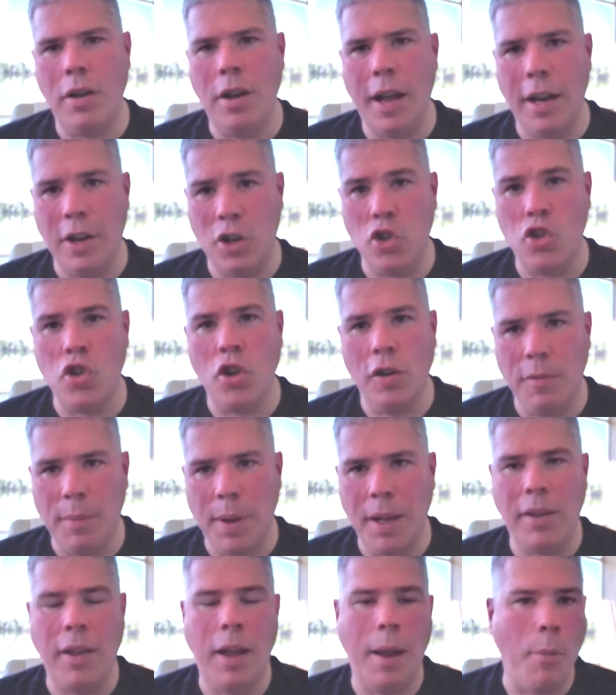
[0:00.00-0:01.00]
I deserve
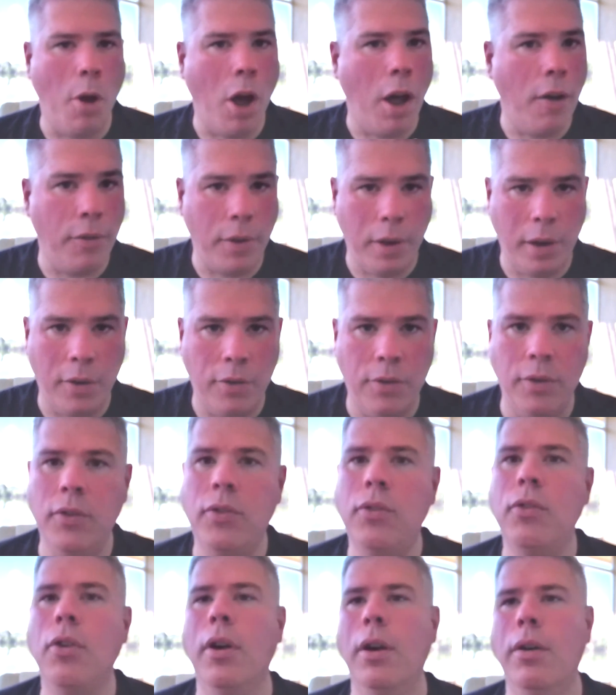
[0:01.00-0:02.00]
my time off, and this is
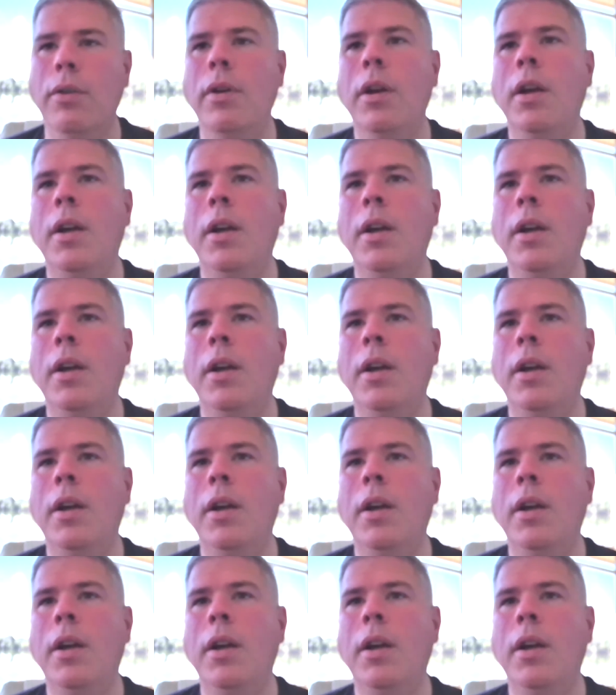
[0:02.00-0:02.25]
true.